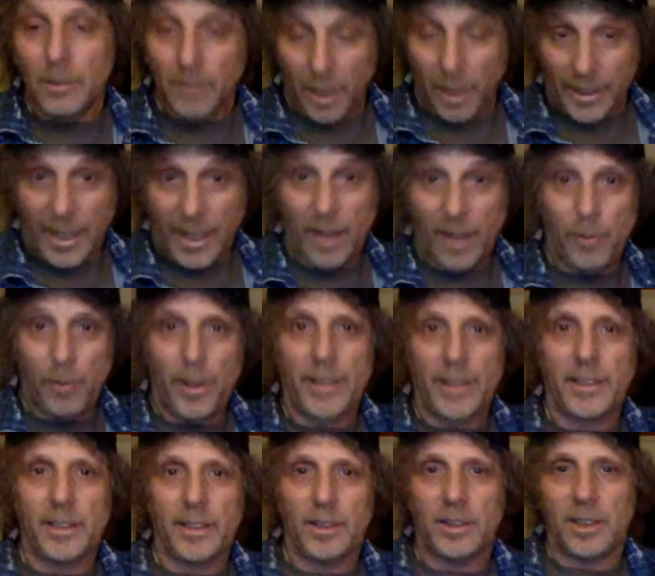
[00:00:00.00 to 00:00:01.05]
I can't wait
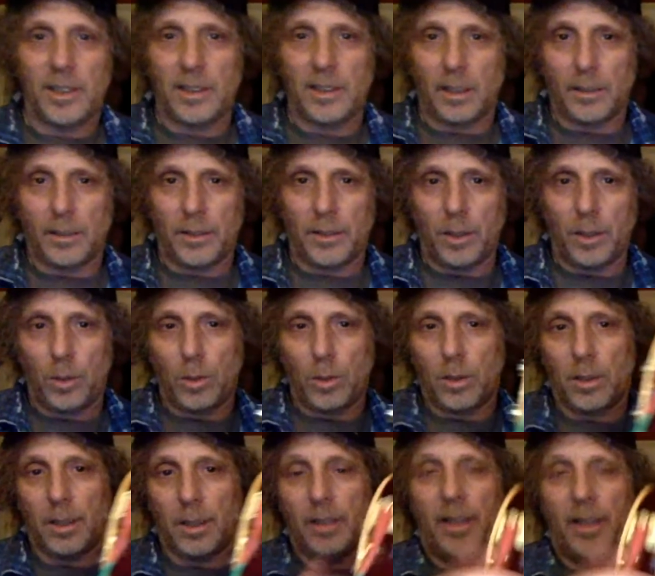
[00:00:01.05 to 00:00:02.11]
to use these on
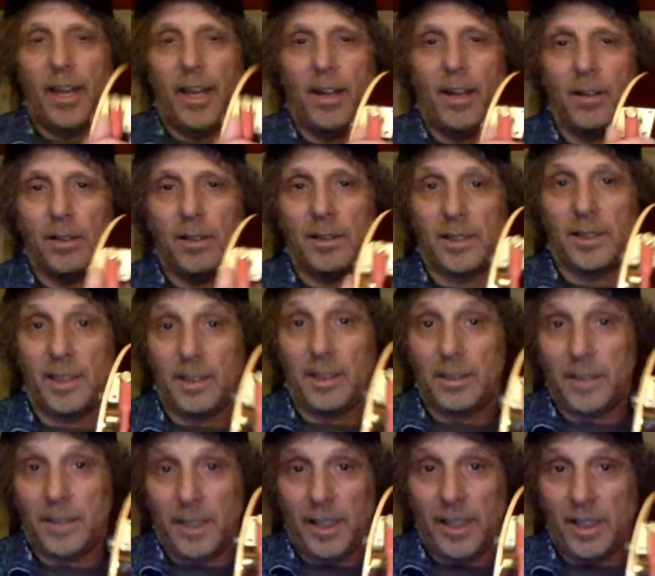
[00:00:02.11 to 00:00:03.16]
tour. They are
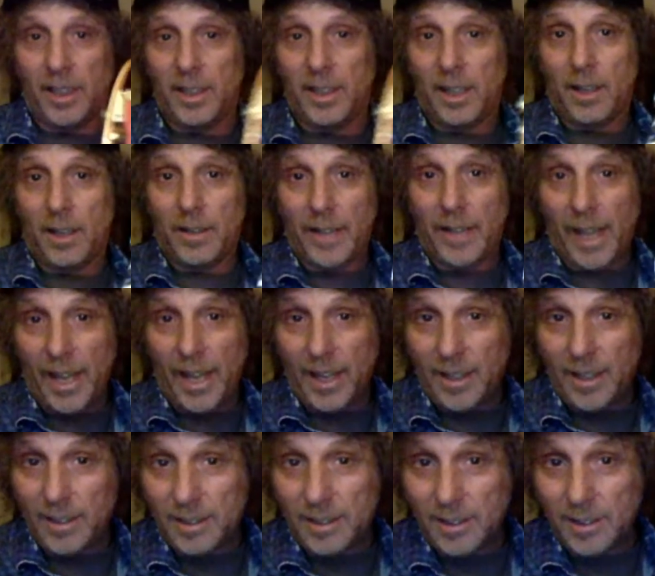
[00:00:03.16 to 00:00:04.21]
sealed in on the
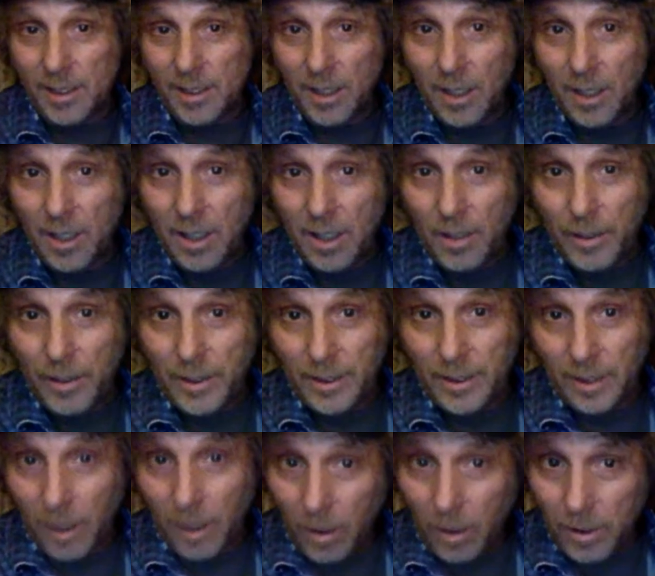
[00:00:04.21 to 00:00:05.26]
ends, which is
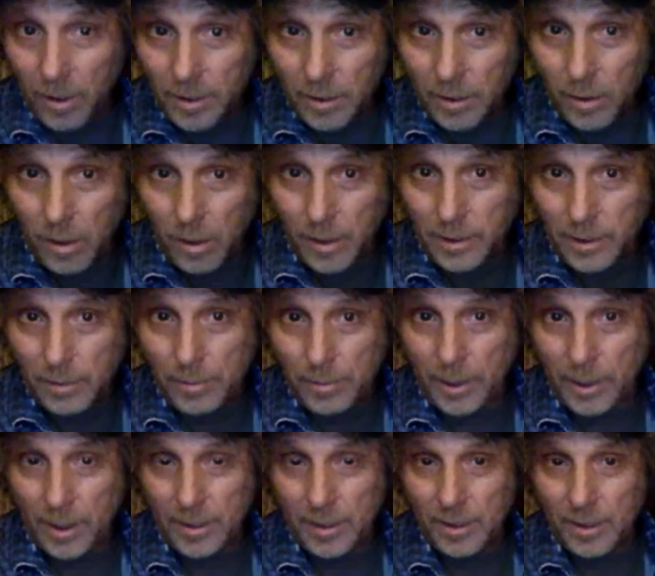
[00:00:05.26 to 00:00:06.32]
also awesome
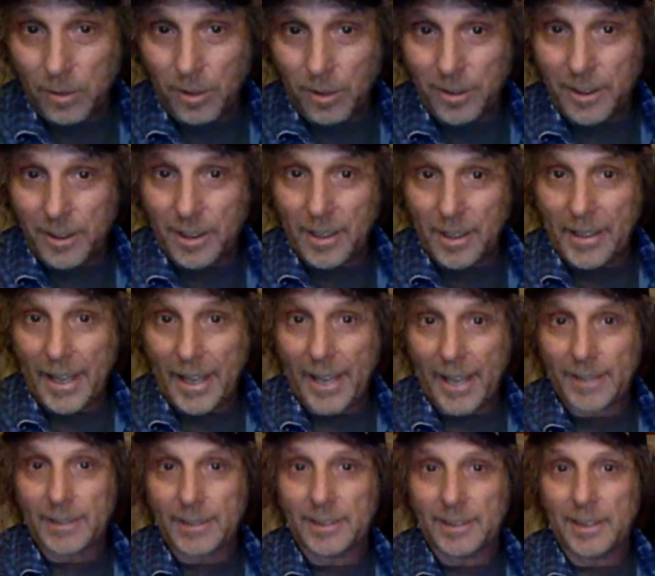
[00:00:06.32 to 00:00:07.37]
because the one thing I
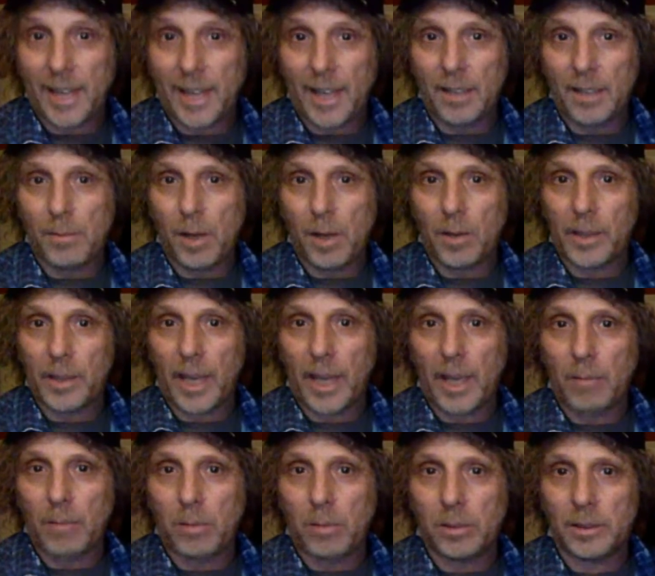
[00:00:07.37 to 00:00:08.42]
can't stand about
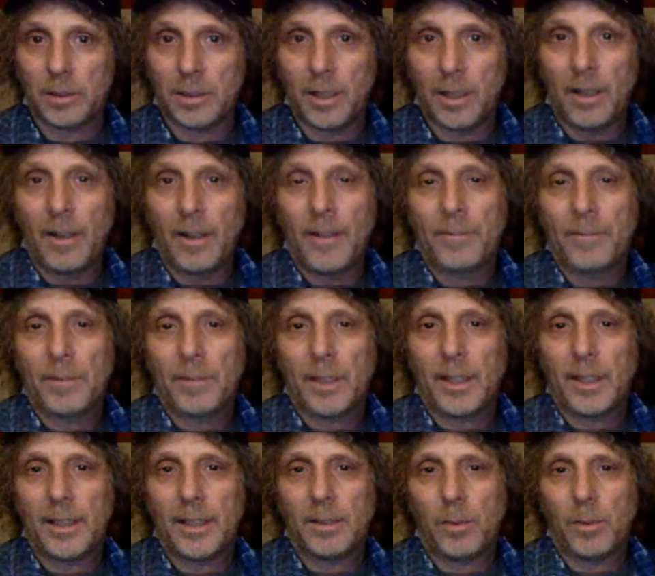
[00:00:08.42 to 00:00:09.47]
cables
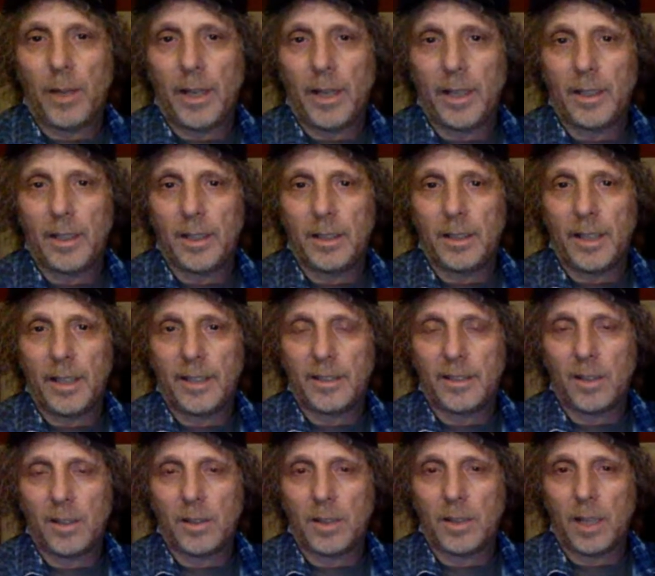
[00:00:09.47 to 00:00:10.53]
is when they
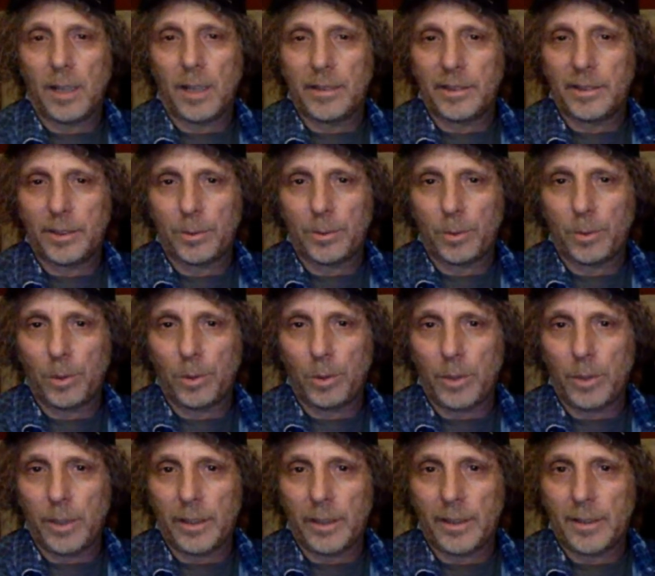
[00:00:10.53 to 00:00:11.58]
start to unscrew
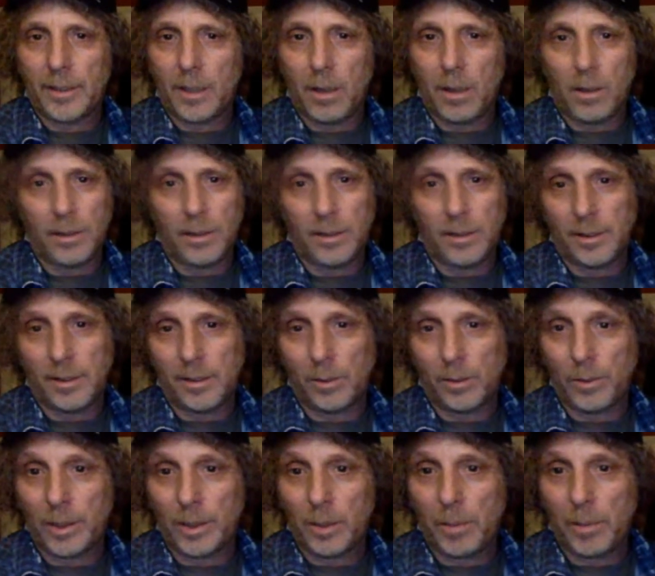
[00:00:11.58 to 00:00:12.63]
in the guitar. It's just a
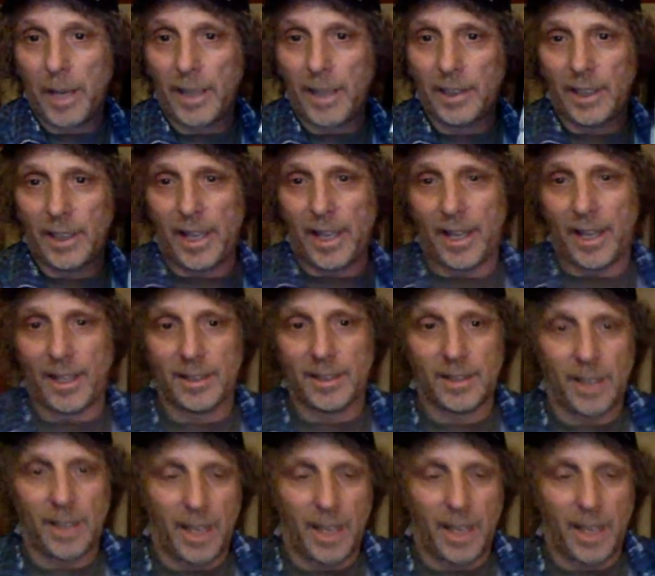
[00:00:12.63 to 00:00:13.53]
real pain in the ass.